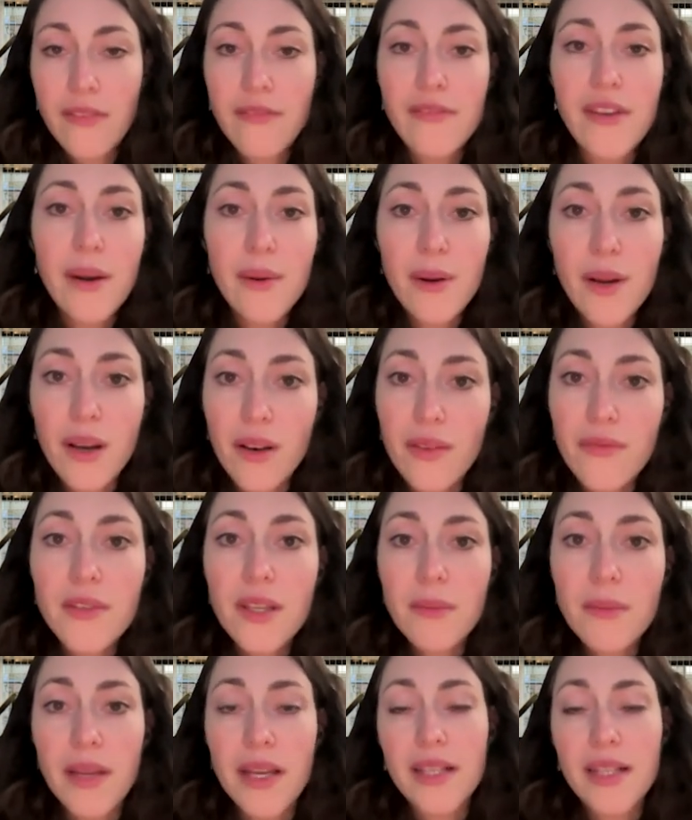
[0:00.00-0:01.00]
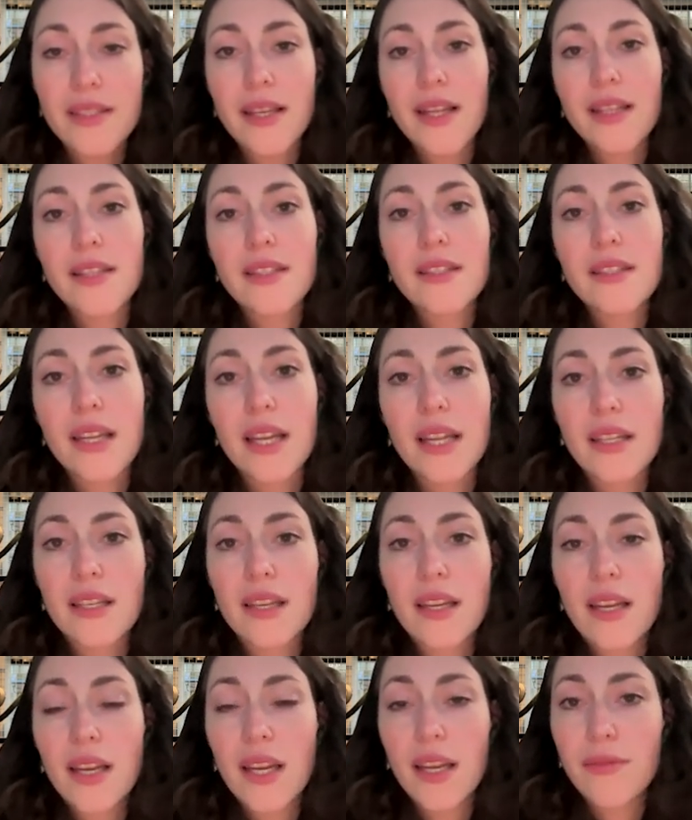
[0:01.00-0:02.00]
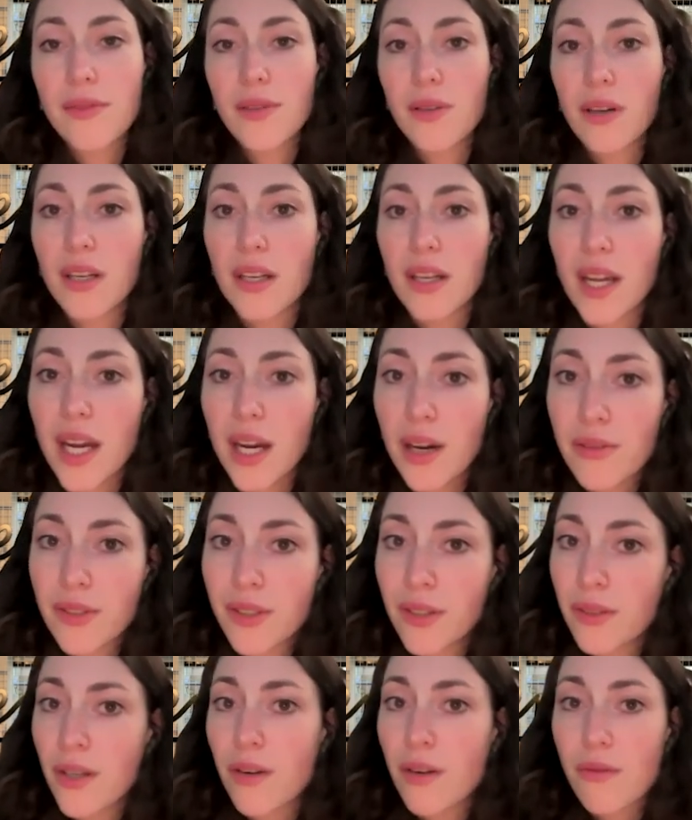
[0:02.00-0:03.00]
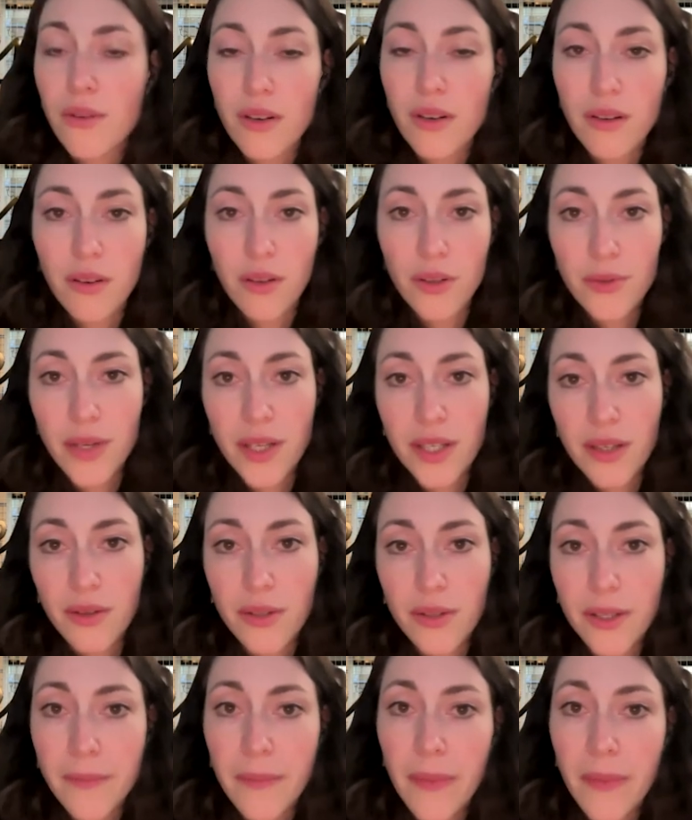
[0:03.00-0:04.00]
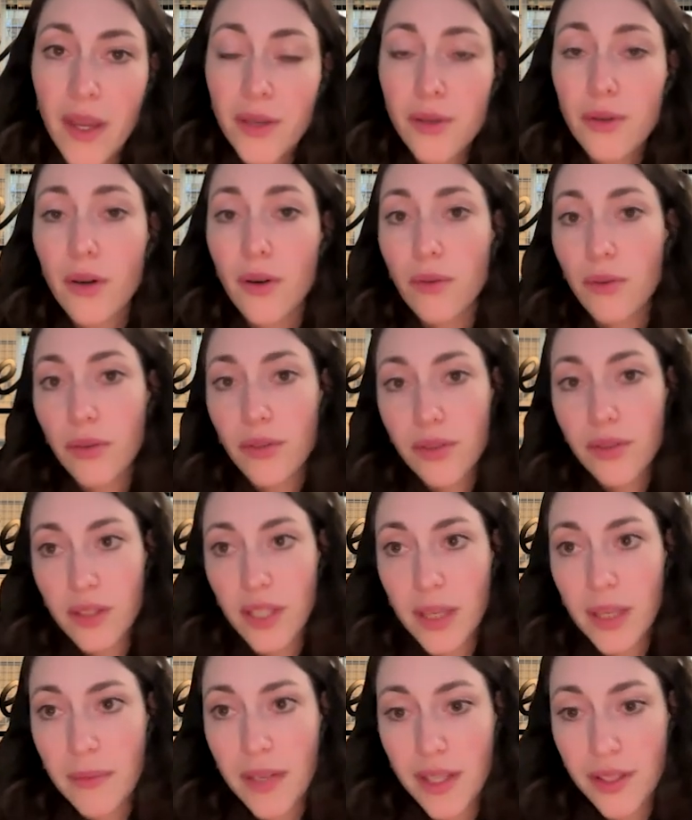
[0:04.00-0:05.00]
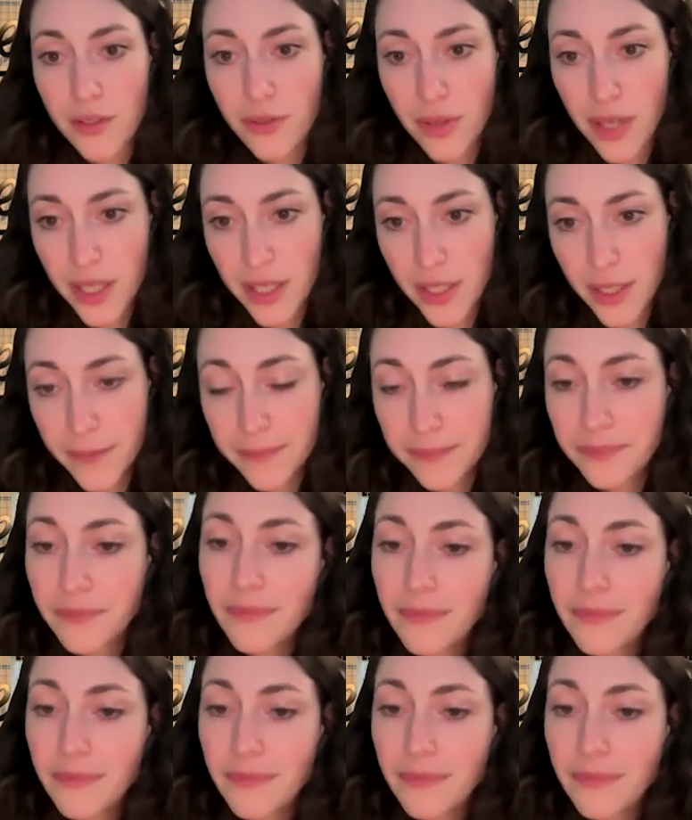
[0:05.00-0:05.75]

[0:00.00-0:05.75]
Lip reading: Very often it makes sense that if you are an account owner or a contract owner, you are also an administrator.